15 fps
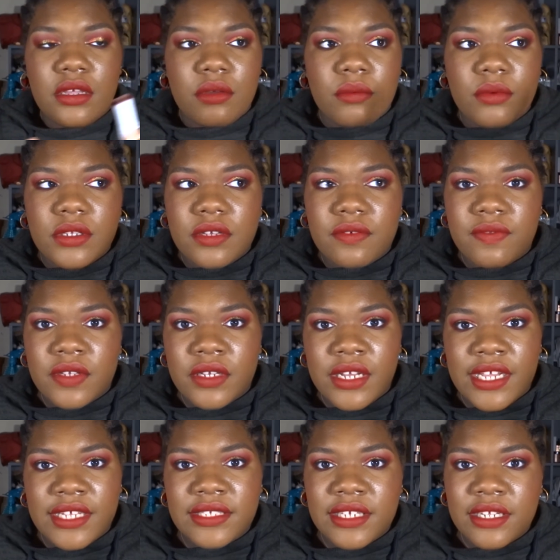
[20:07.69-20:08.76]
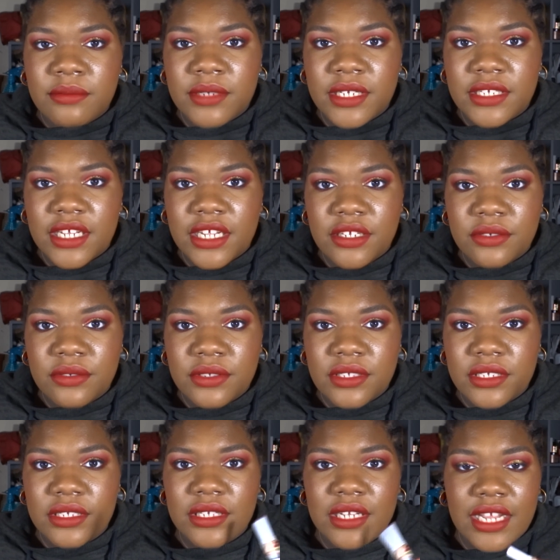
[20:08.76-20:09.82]
one of the last time that I used
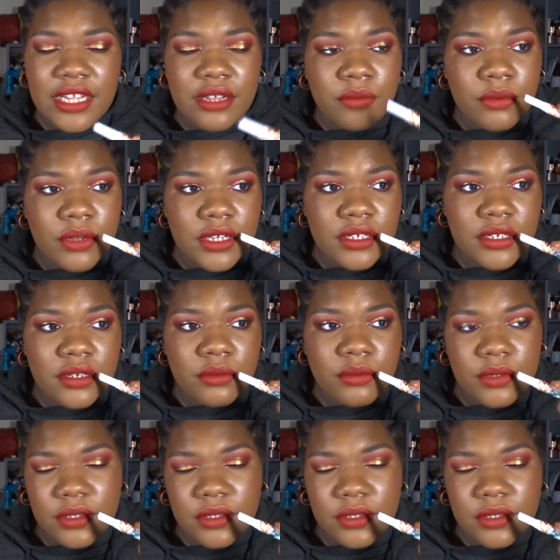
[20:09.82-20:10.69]
it, like while I